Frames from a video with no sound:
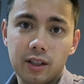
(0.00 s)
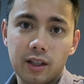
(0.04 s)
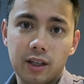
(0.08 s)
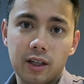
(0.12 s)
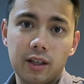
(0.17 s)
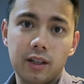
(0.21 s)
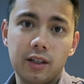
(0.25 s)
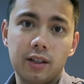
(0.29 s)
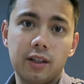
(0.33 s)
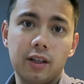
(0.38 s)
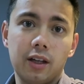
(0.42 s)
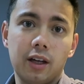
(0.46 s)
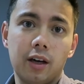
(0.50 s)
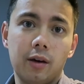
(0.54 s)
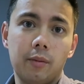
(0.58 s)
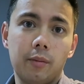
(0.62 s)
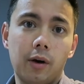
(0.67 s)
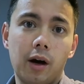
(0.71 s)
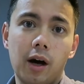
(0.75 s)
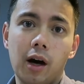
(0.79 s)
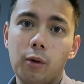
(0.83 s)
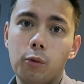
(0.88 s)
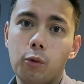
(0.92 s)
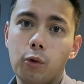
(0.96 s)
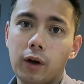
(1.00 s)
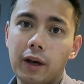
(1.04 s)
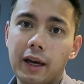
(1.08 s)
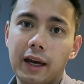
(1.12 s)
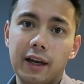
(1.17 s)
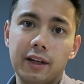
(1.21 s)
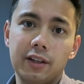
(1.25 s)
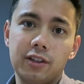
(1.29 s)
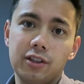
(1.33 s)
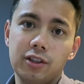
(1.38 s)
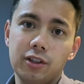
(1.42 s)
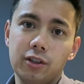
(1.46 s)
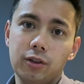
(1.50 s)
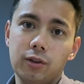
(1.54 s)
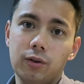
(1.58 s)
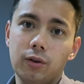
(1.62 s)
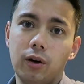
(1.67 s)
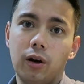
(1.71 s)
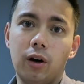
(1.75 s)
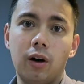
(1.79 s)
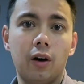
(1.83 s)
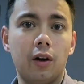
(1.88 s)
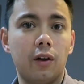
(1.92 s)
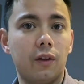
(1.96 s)
and I will catch
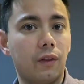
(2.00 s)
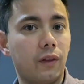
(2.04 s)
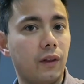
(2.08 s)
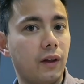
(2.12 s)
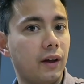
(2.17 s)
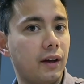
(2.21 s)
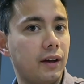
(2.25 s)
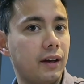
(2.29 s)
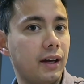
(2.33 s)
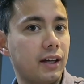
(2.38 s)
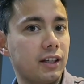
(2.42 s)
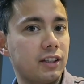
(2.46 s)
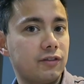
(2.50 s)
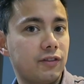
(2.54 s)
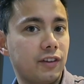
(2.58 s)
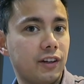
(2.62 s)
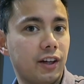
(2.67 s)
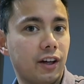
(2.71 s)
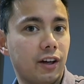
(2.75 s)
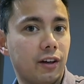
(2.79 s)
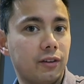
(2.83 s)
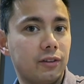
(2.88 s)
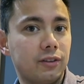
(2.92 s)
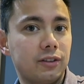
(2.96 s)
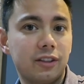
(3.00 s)
you on the next video.